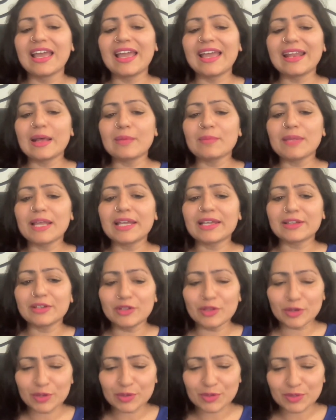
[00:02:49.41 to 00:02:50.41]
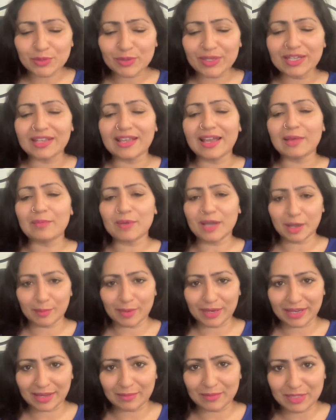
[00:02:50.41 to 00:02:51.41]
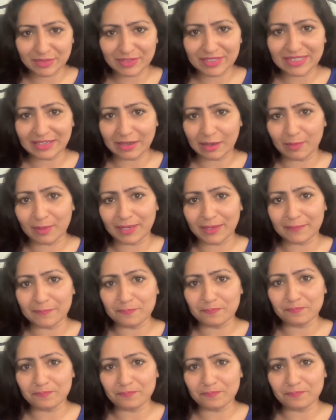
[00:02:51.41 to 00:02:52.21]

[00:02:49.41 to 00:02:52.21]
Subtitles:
And I'm like, no, sweetie, I'm coming. I'm definitely coming.